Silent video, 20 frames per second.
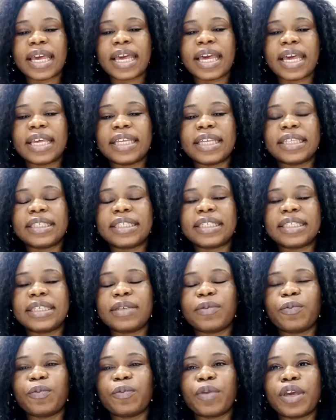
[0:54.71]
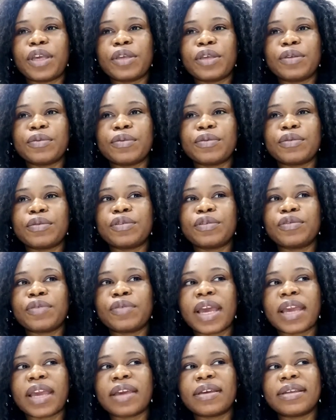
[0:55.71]
and when you
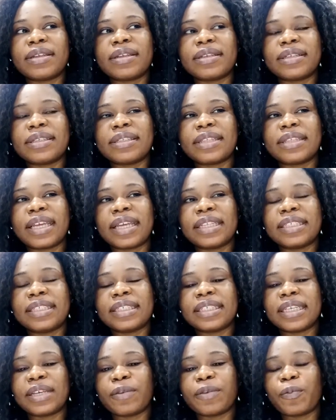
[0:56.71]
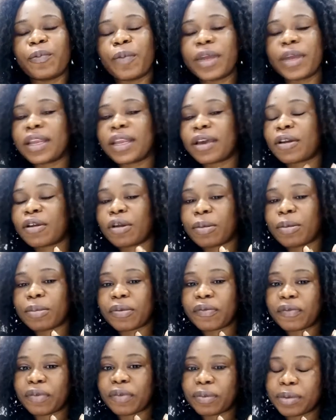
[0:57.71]
try and understand where they are
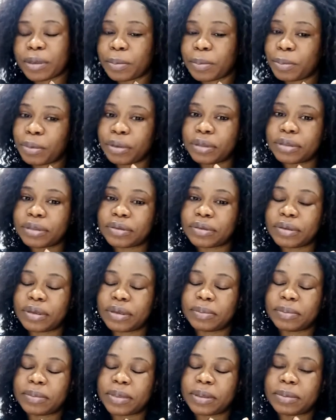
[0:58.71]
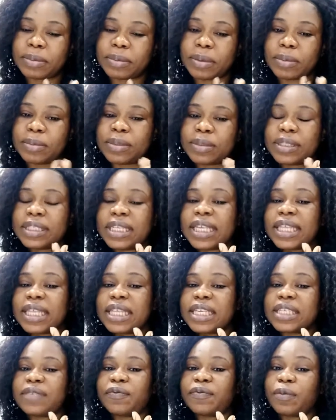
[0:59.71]
coming from, the point and see
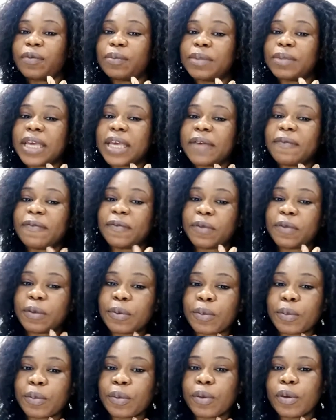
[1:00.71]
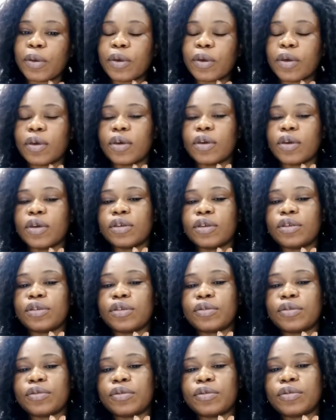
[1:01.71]
things from their view,
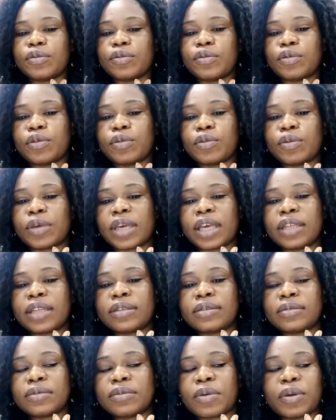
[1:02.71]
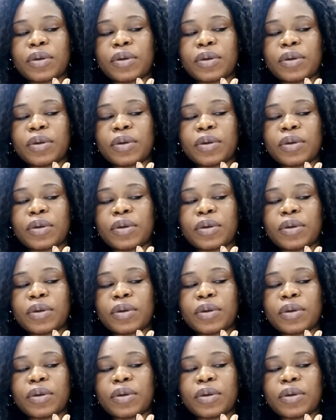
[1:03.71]
you will get to